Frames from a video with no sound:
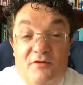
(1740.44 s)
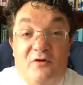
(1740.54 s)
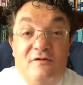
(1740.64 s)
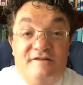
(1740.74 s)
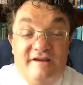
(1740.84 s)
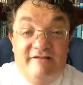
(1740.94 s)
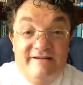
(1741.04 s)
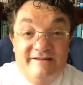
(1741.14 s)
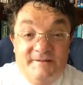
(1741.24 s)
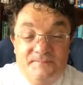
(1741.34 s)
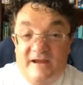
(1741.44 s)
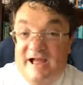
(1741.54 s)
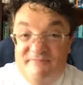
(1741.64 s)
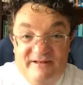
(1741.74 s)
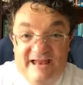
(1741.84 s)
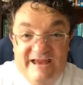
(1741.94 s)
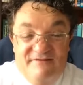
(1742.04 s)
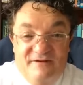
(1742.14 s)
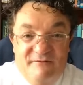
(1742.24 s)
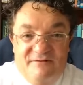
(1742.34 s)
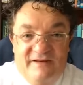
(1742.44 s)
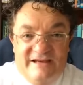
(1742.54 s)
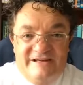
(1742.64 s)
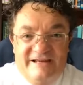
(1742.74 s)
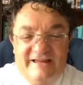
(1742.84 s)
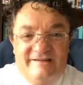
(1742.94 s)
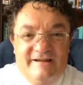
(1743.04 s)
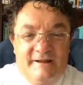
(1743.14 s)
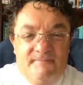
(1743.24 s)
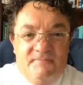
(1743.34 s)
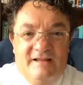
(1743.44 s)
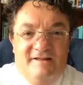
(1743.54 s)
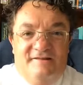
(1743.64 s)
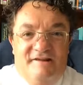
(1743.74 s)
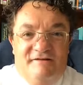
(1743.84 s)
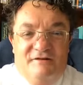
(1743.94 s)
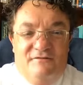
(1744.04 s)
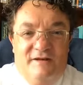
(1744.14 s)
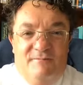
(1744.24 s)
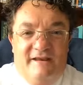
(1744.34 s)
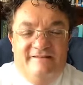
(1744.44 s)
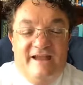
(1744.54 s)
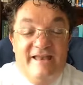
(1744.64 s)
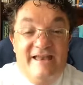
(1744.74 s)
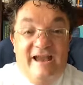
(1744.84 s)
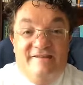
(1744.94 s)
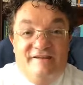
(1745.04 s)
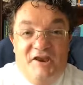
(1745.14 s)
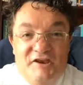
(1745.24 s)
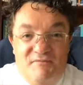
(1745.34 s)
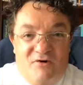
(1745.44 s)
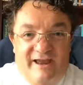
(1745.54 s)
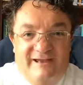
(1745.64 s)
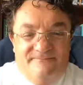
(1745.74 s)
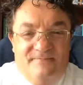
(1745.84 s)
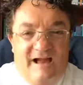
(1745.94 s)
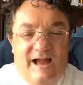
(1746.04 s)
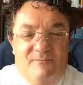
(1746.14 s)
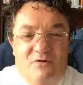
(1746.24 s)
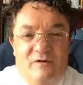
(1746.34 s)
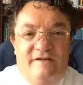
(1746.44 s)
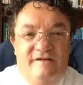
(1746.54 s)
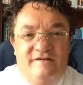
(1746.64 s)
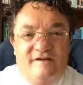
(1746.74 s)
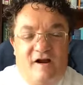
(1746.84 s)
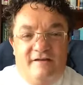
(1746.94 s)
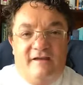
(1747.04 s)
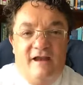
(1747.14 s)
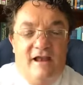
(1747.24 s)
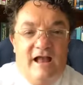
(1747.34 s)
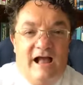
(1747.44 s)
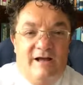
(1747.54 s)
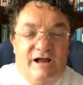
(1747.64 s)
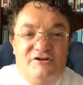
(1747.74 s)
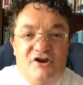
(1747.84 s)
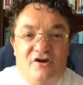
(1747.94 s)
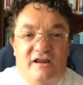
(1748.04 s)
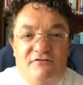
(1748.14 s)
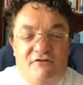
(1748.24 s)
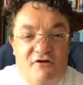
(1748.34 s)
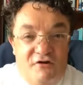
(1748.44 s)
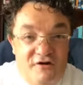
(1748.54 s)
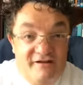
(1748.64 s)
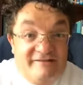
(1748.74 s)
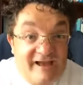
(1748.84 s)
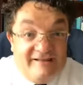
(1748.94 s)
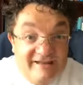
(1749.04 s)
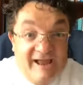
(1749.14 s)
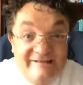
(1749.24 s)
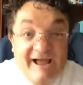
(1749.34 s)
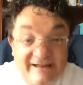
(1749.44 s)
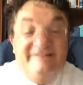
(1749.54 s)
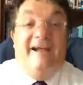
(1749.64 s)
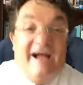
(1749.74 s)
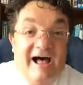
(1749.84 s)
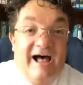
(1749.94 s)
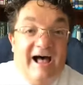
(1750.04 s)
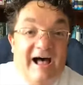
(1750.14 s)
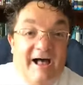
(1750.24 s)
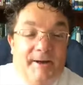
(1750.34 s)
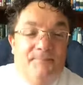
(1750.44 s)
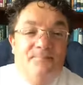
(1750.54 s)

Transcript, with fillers: the whole series. I can't believe that we're finishing this little series on Philippians. Next Sunday morning, I'm going to start a, a journey through da da da da